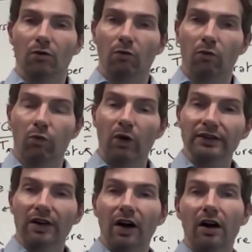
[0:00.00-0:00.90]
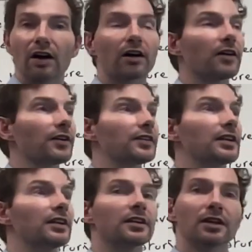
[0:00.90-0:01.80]
what are
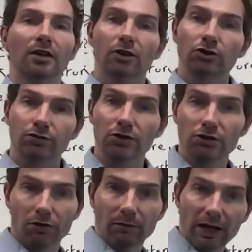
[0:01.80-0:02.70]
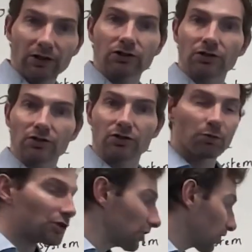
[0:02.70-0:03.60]
the
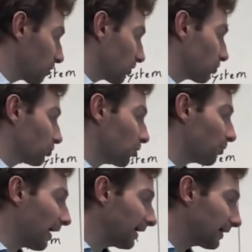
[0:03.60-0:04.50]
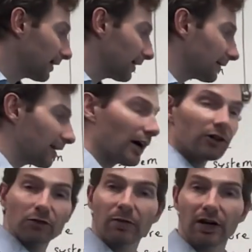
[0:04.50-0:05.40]
transformations which are going to obey
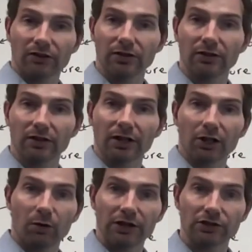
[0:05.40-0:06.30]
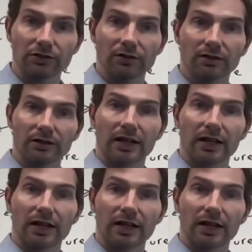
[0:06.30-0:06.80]
that particular equation?